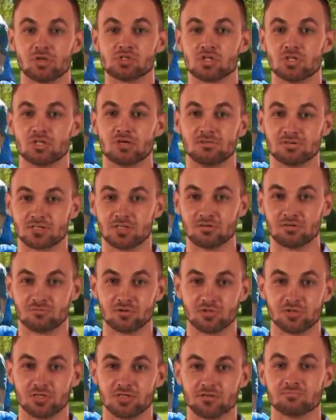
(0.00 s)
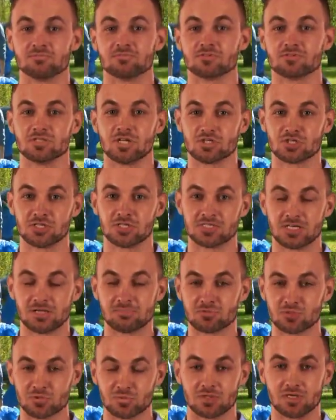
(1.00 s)
scientists can use to
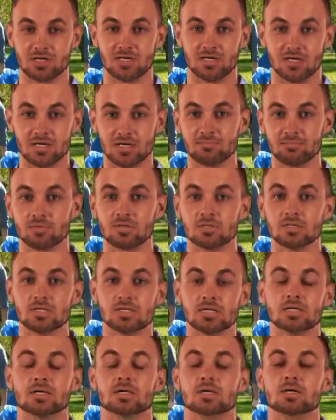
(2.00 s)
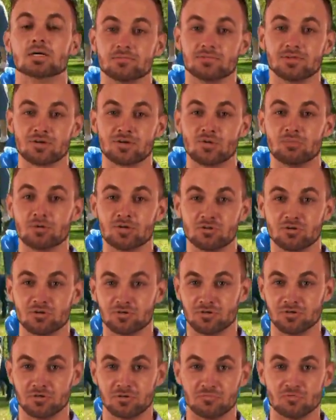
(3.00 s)
make its prediction about future
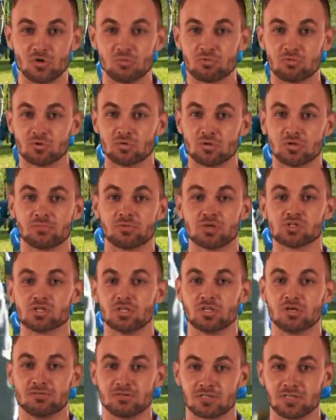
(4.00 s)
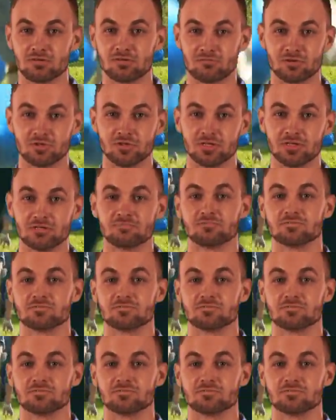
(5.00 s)
observations or experiments.